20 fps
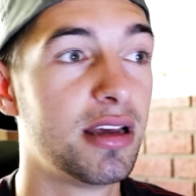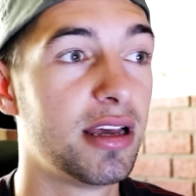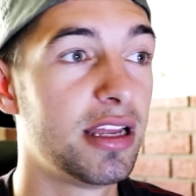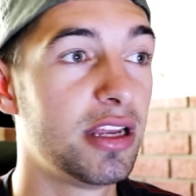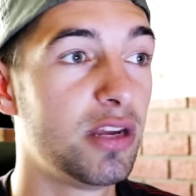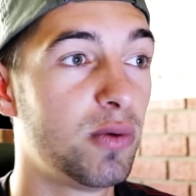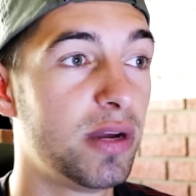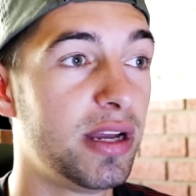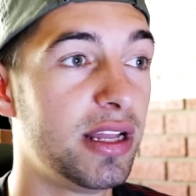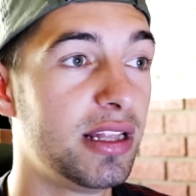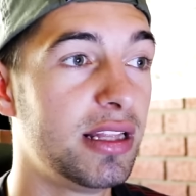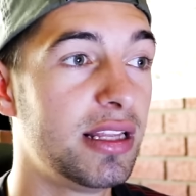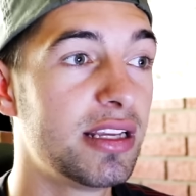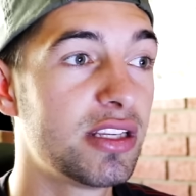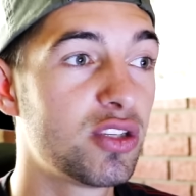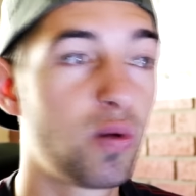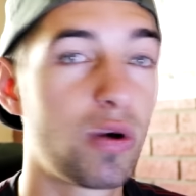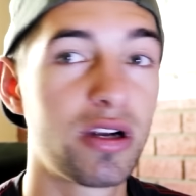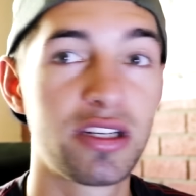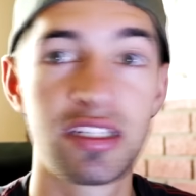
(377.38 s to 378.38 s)
Anyway,
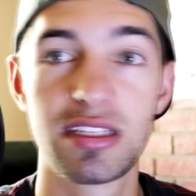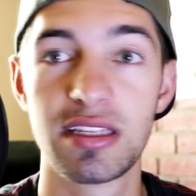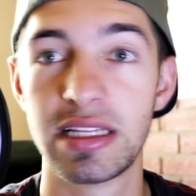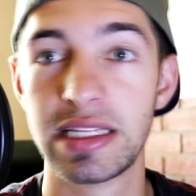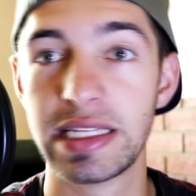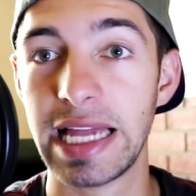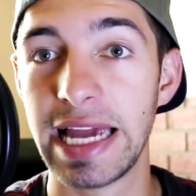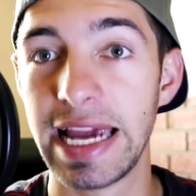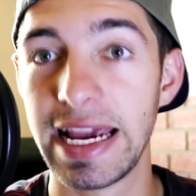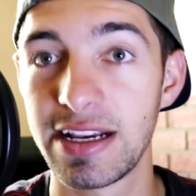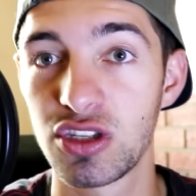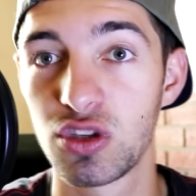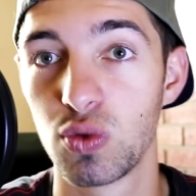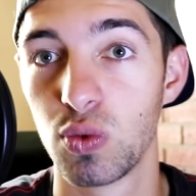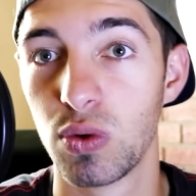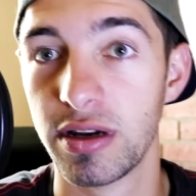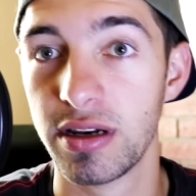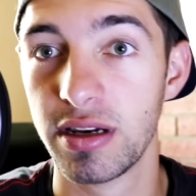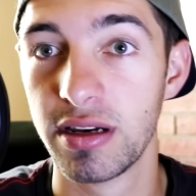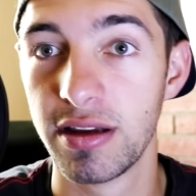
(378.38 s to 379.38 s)
let's watch the
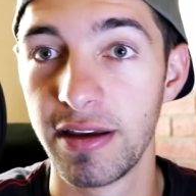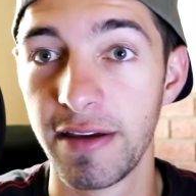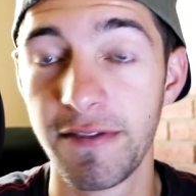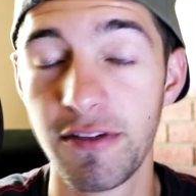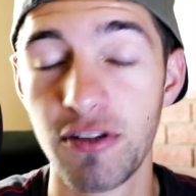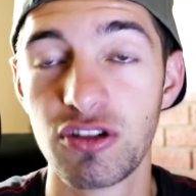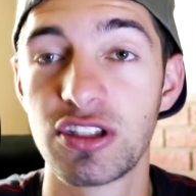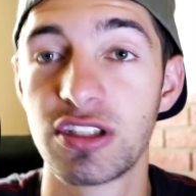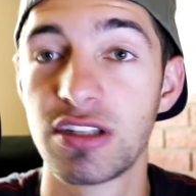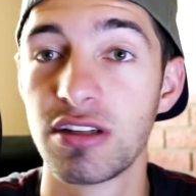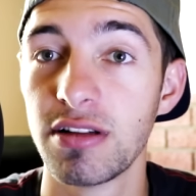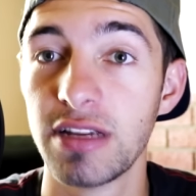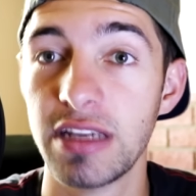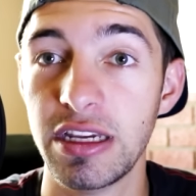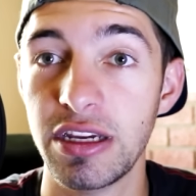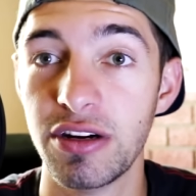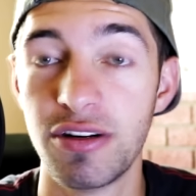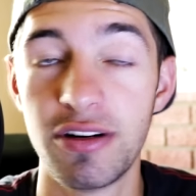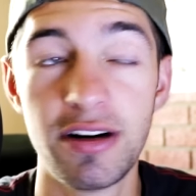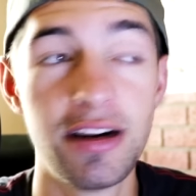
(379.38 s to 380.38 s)
last one, if you're still
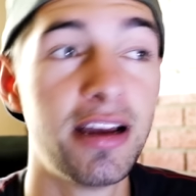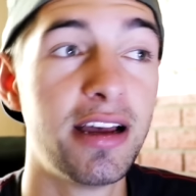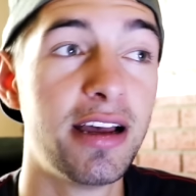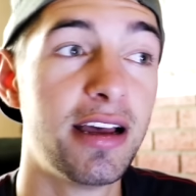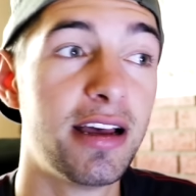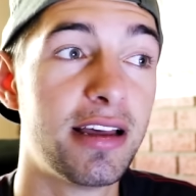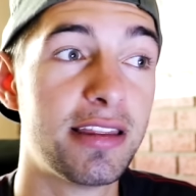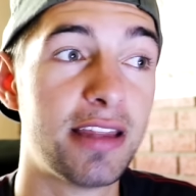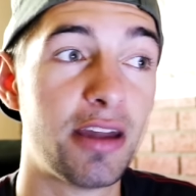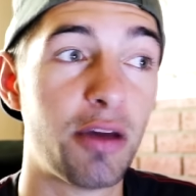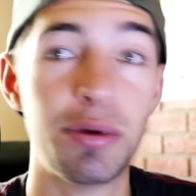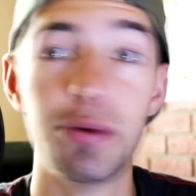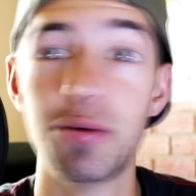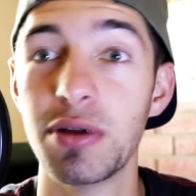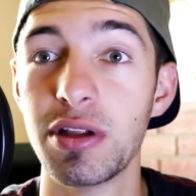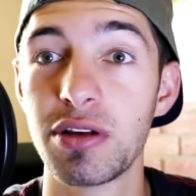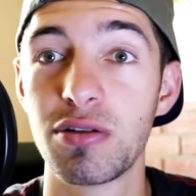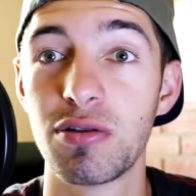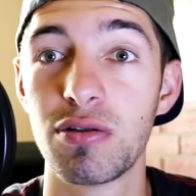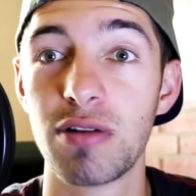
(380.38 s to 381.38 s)
here. That'd be
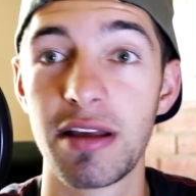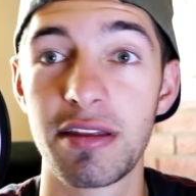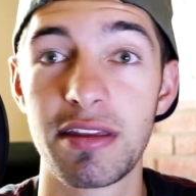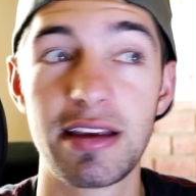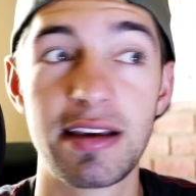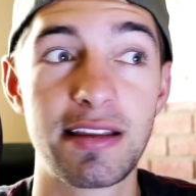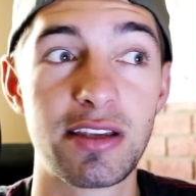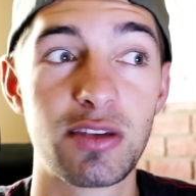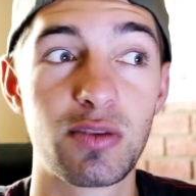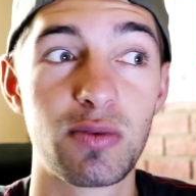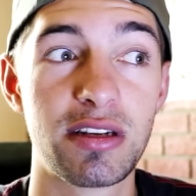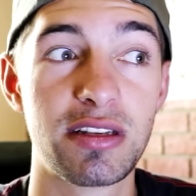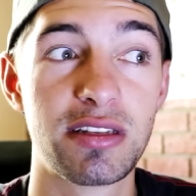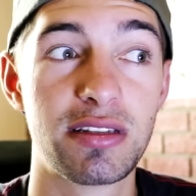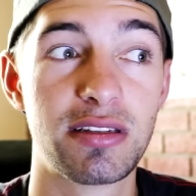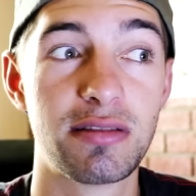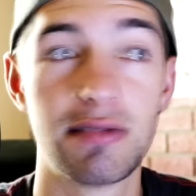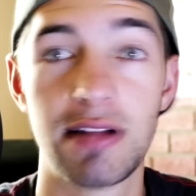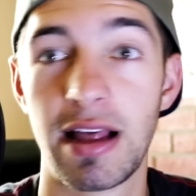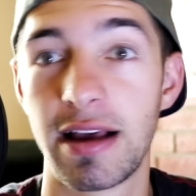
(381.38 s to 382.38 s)
really cool. I think this one
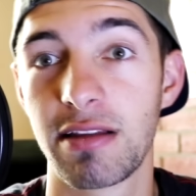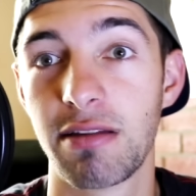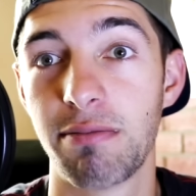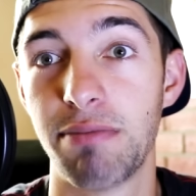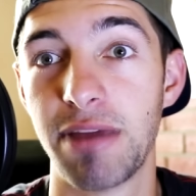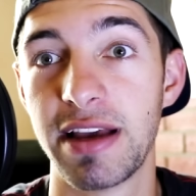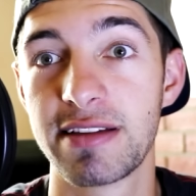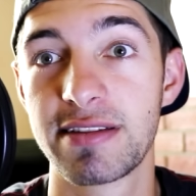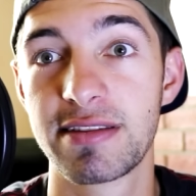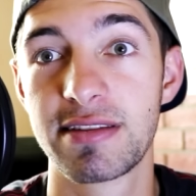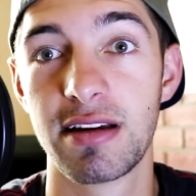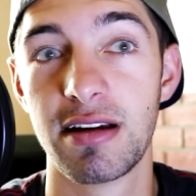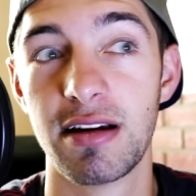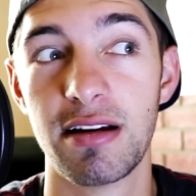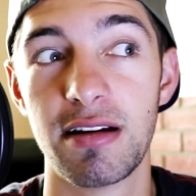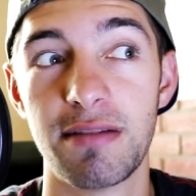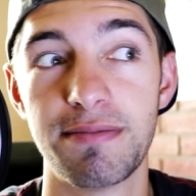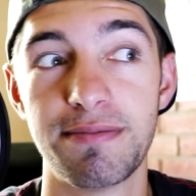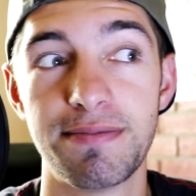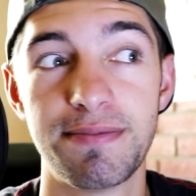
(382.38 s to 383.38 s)
is like the best.
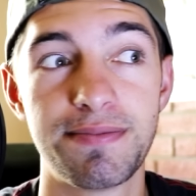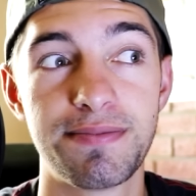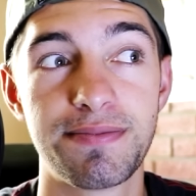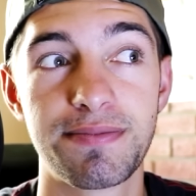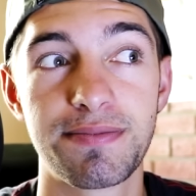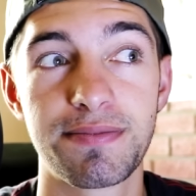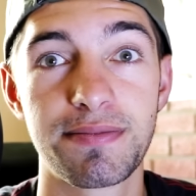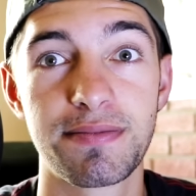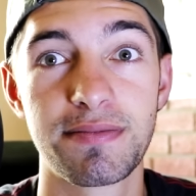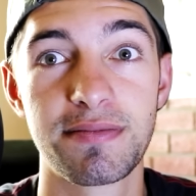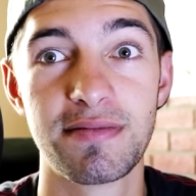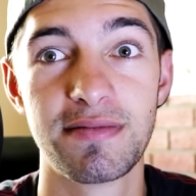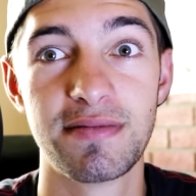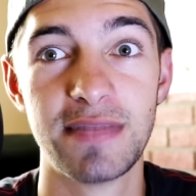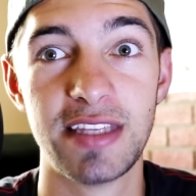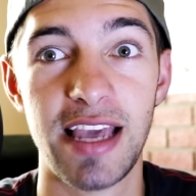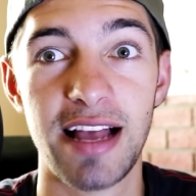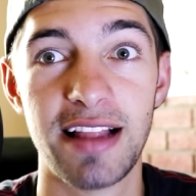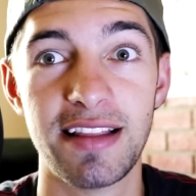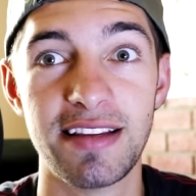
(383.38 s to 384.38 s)

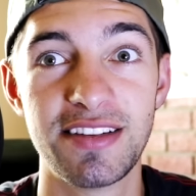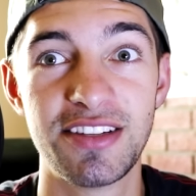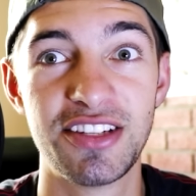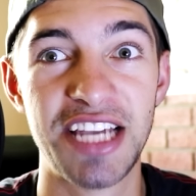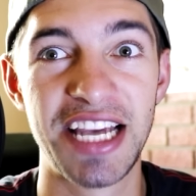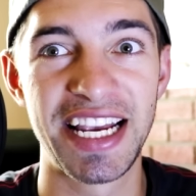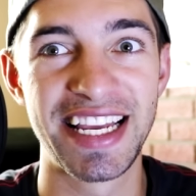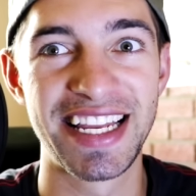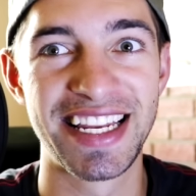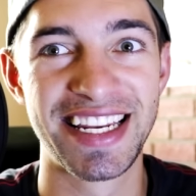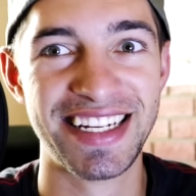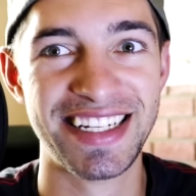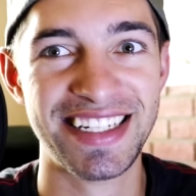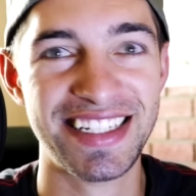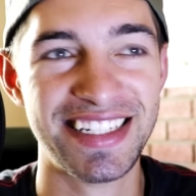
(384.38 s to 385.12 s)
Yeah, let's check it.